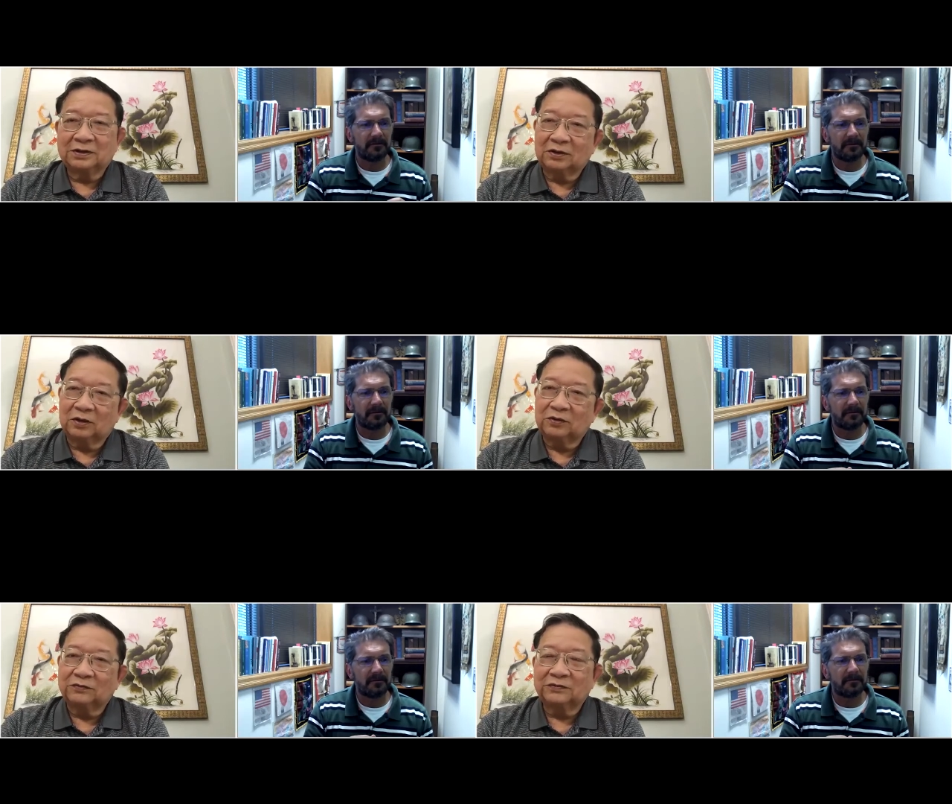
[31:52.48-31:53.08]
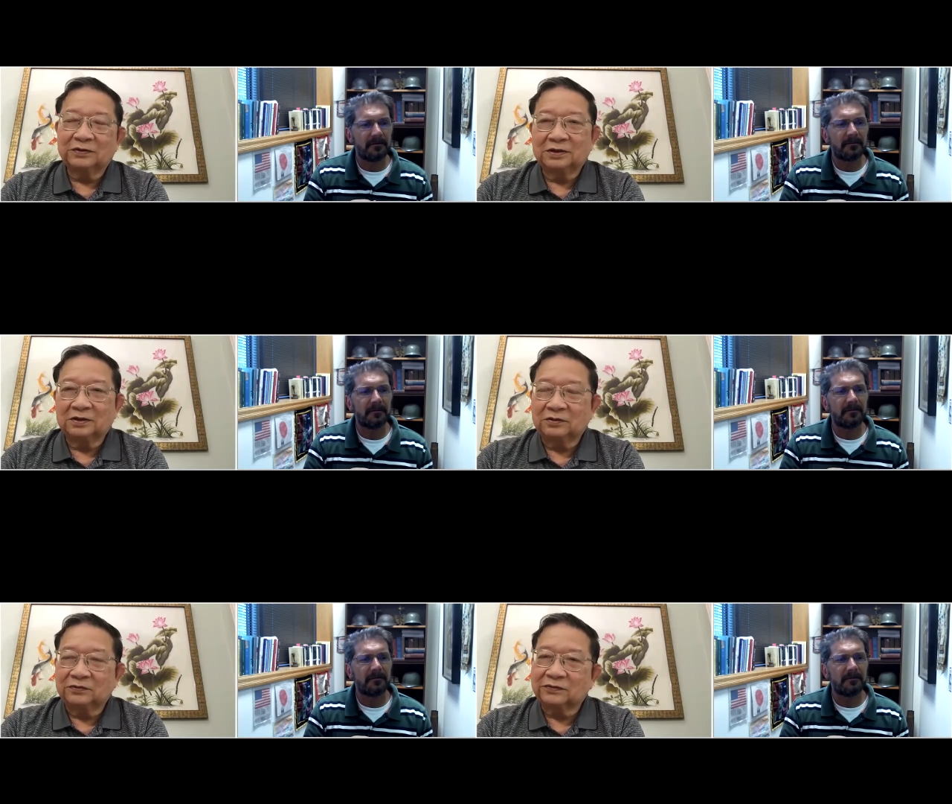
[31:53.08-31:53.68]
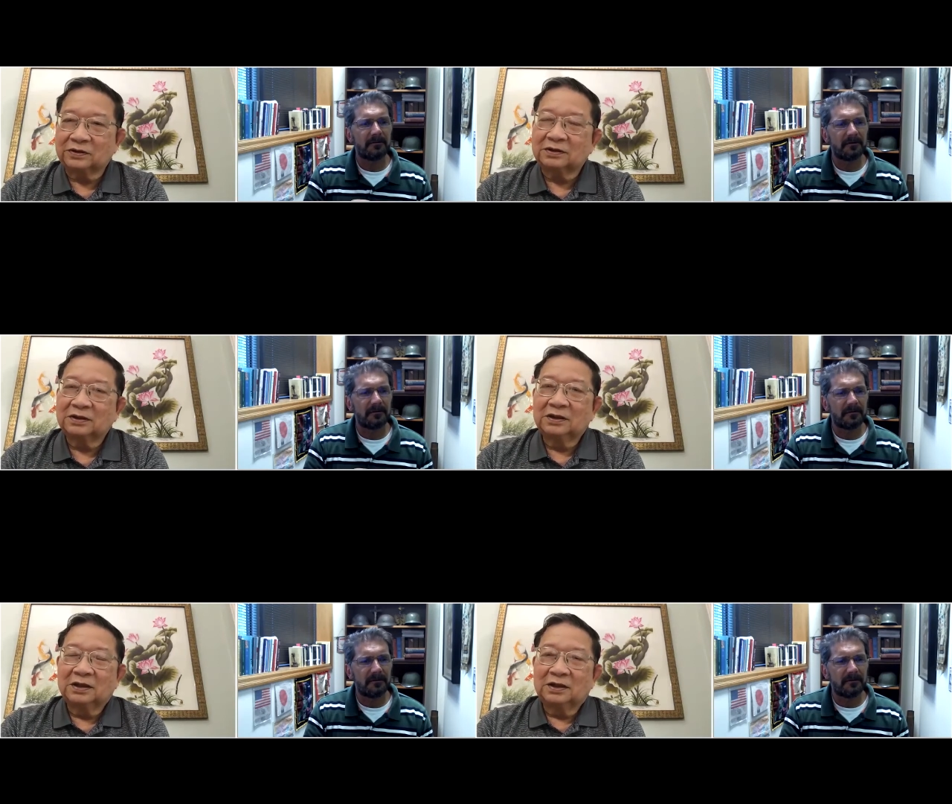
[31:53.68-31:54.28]
Speaker 1: and over and over
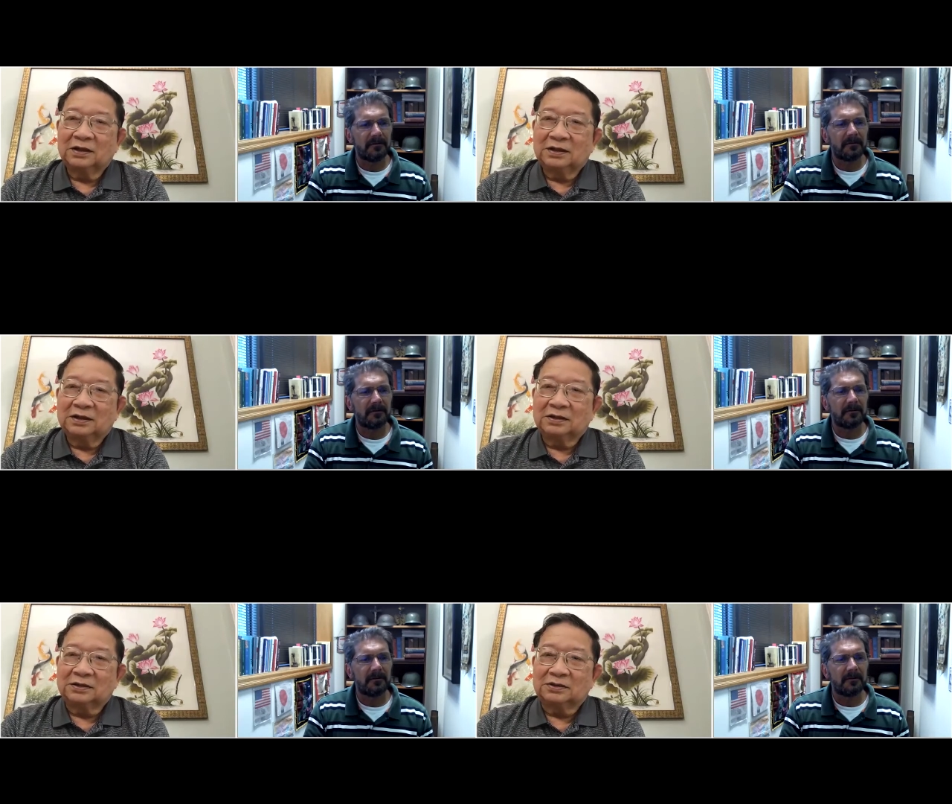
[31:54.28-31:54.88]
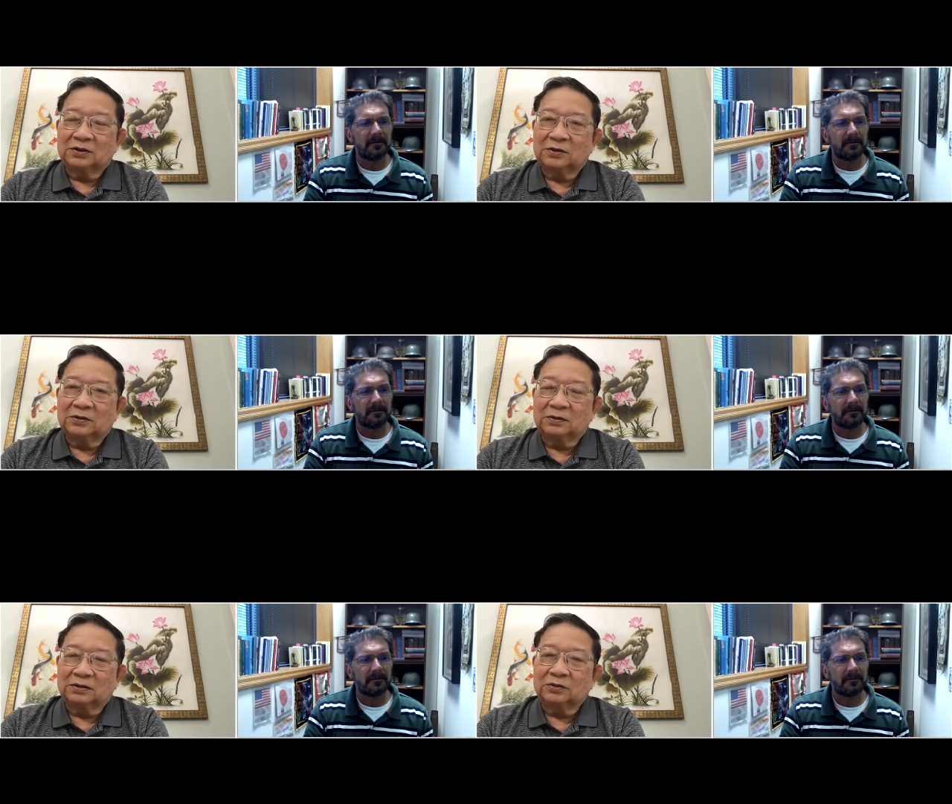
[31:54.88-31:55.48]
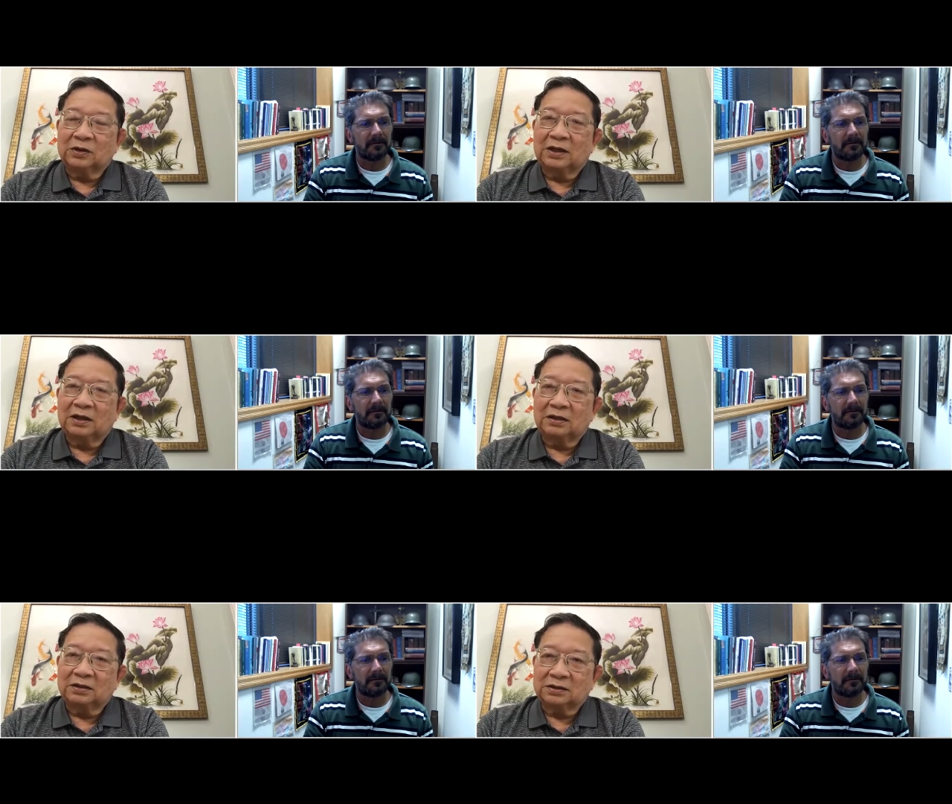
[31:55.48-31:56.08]
so to
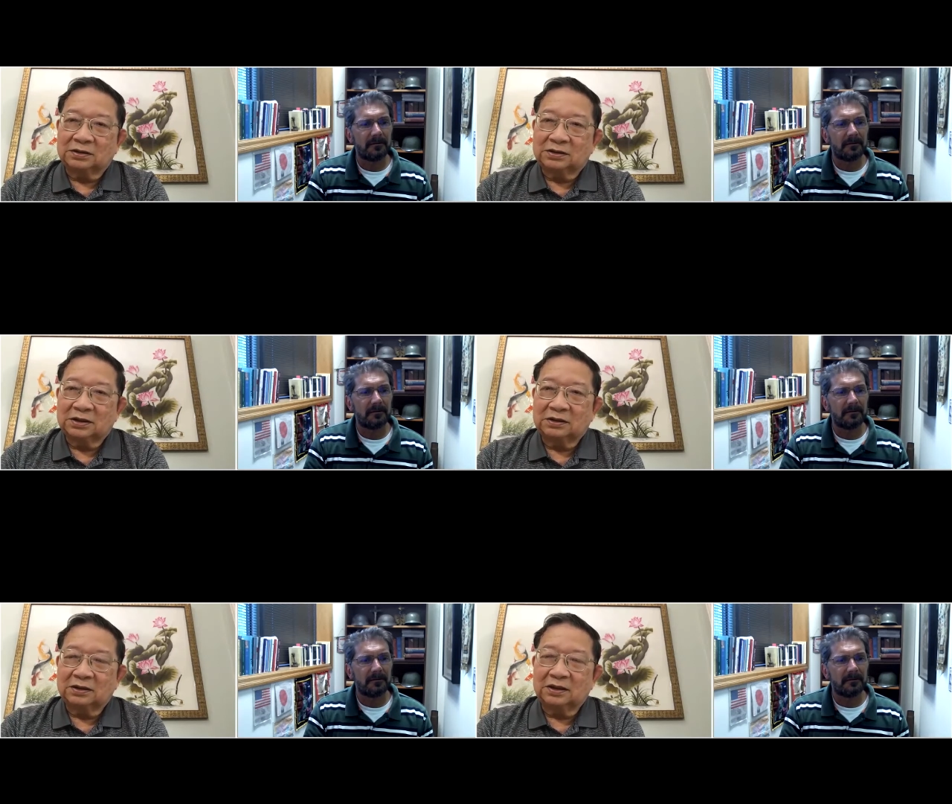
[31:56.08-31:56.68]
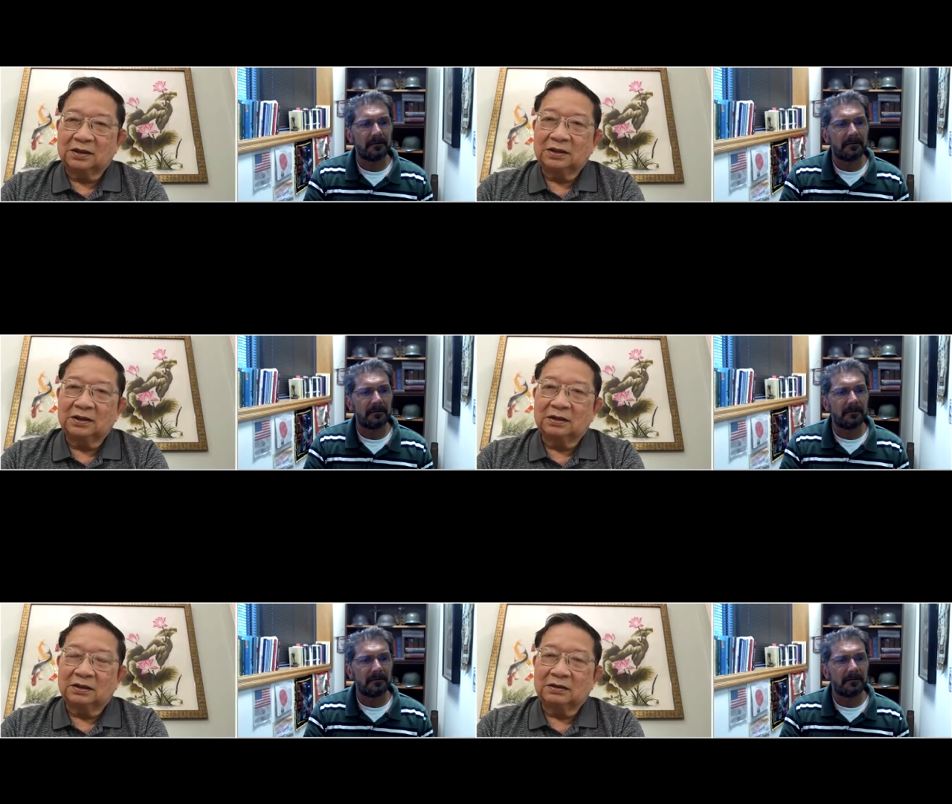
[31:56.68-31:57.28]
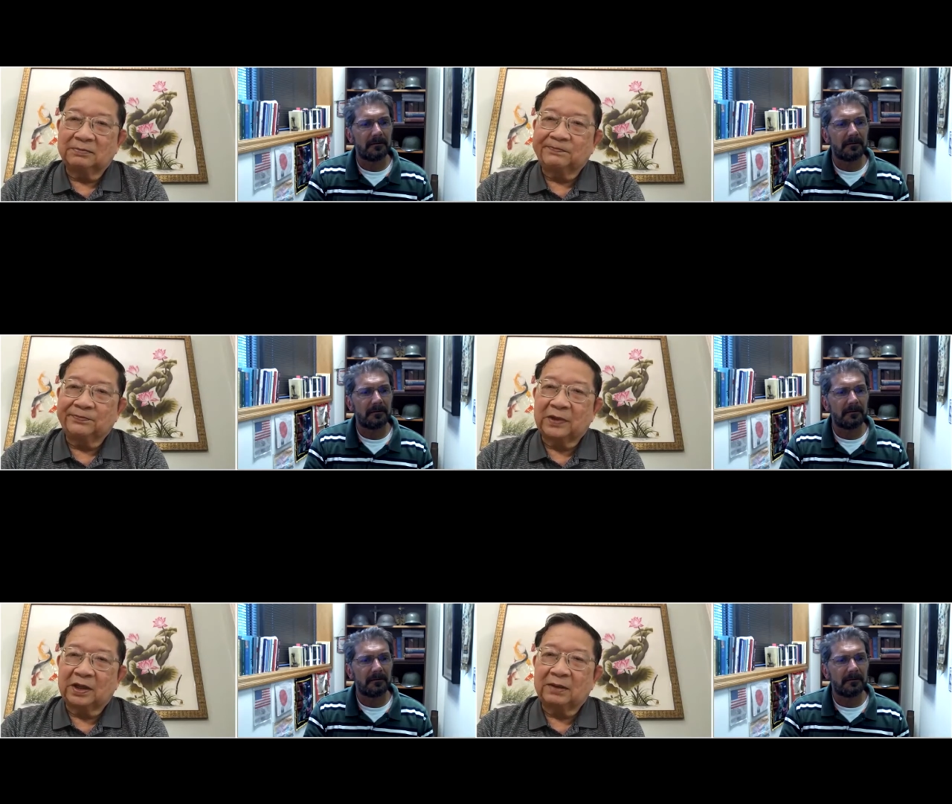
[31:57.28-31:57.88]
alert the
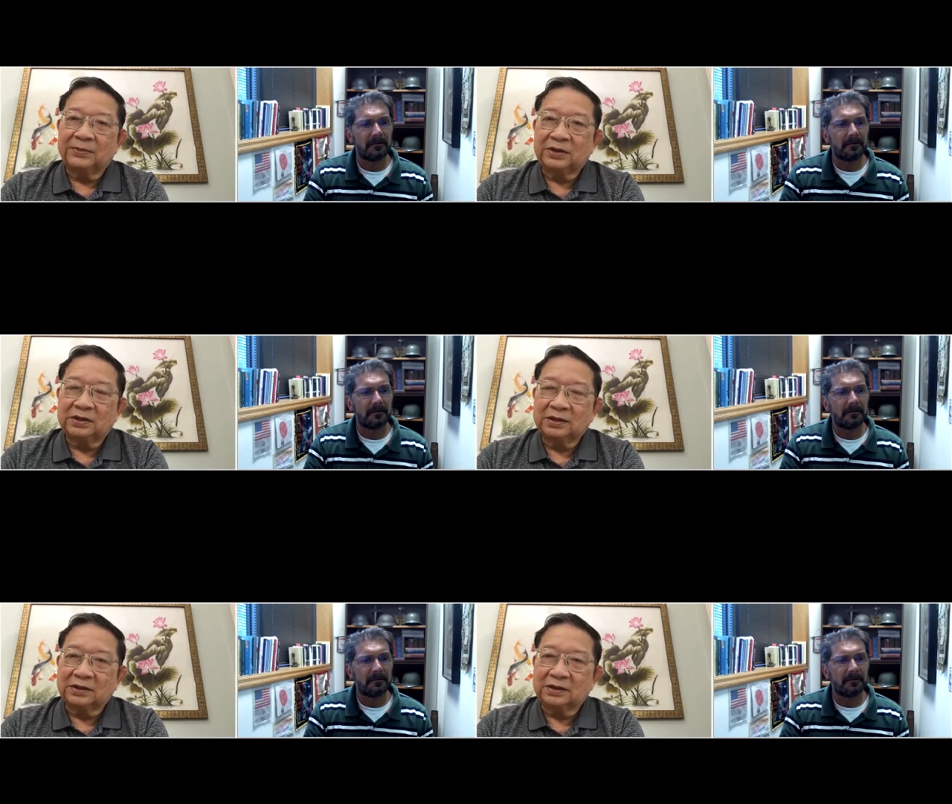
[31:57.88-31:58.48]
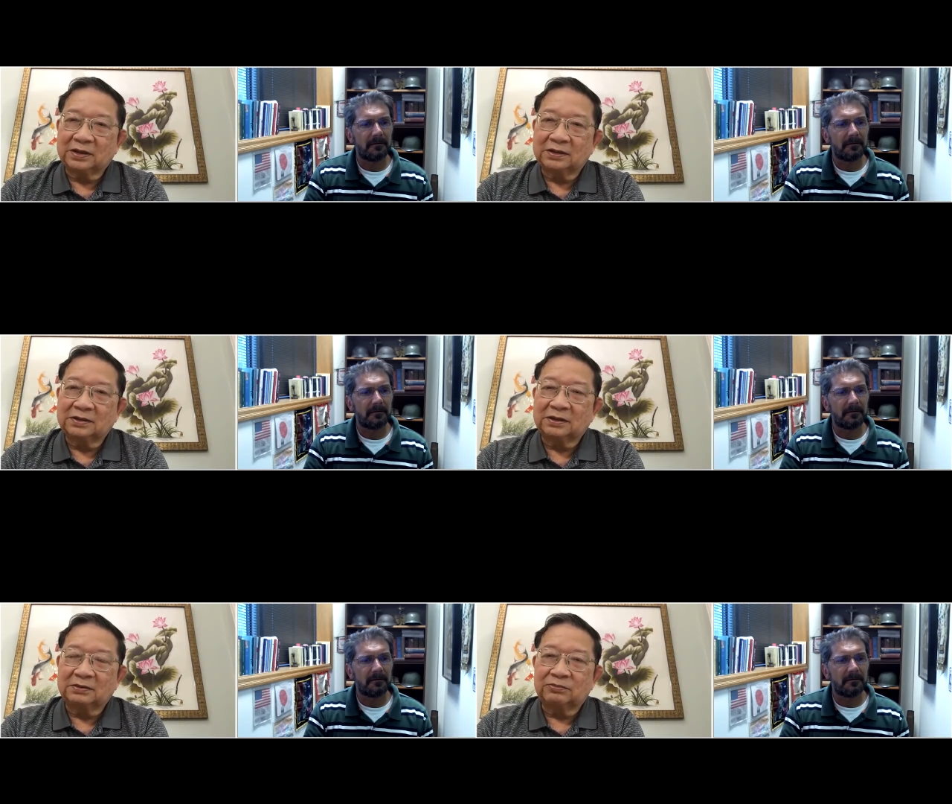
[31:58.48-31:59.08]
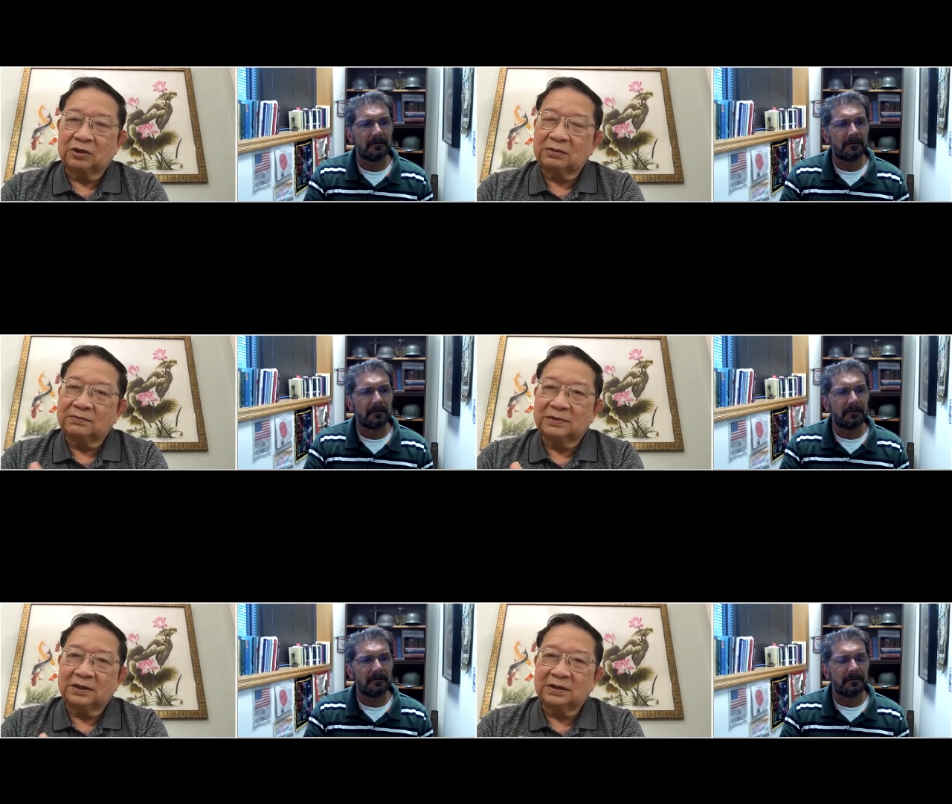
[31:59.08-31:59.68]
um, american and probably